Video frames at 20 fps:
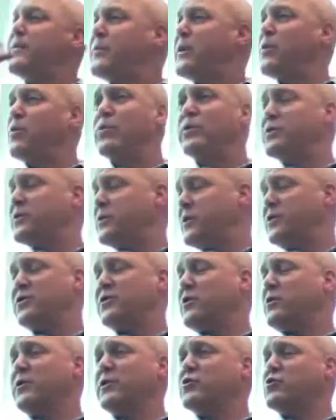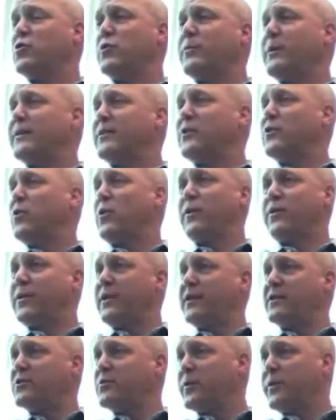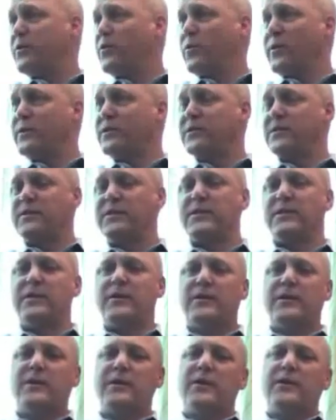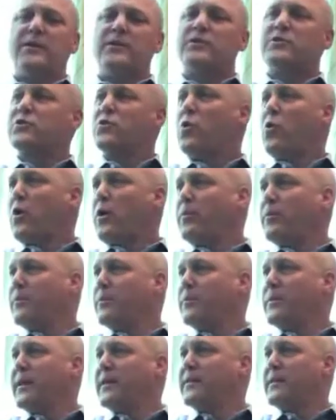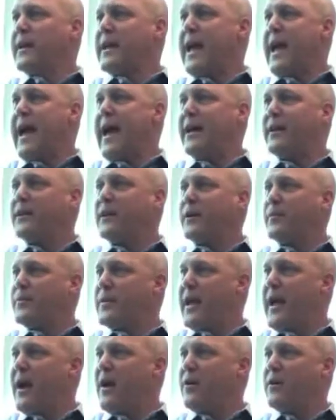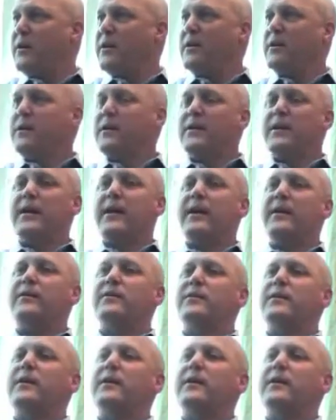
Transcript: thing is certainly true about the Northeast with the recent storm that they had up there and